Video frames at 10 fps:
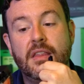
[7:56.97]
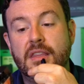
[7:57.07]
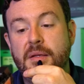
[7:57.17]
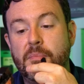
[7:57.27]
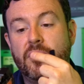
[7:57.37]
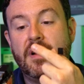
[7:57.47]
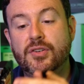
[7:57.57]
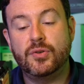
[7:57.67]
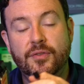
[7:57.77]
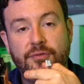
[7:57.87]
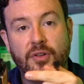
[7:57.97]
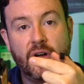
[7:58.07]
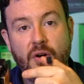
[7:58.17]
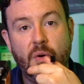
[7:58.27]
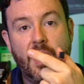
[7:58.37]
the pressure
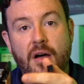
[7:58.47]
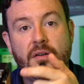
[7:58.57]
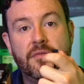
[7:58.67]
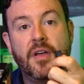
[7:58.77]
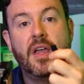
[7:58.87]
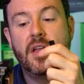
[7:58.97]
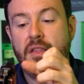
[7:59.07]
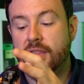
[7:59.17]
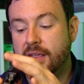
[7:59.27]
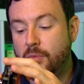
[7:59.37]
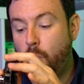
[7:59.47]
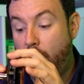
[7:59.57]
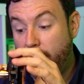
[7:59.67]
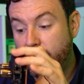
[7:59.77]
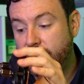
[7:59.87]
flow of the
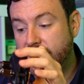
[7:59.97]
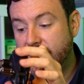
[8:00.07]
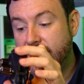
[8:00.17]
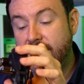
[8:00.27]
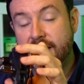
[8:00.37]
water that's in